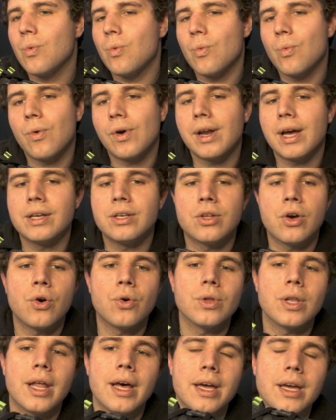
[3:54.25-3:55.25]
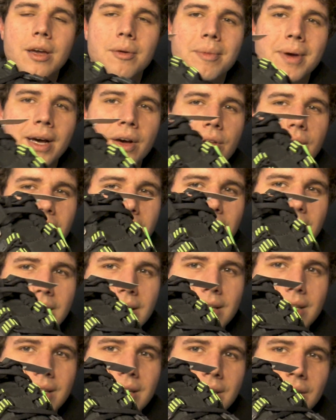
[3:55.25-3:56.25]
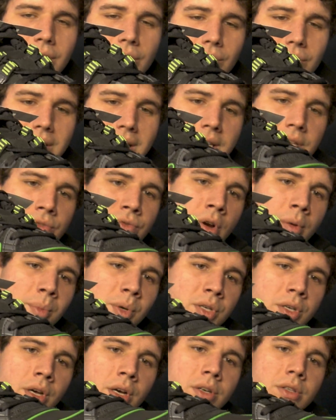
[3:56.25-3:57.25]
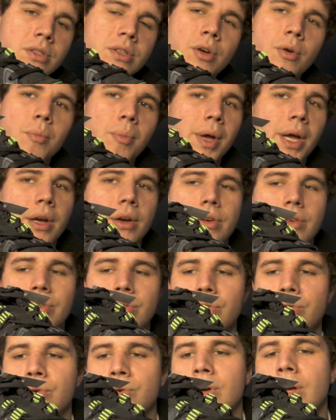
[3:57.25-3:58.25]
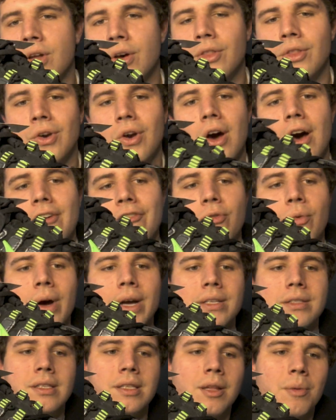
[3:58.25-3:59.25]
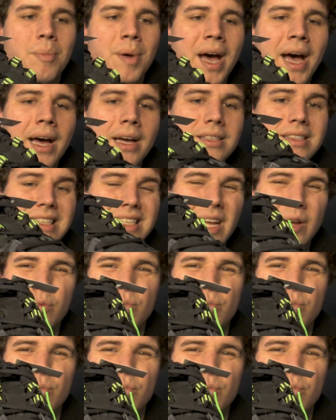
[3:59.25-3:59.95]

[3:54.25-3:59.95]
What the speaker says: what I don't like about these Rubber Dunks compared to other Off-Whites in the past is I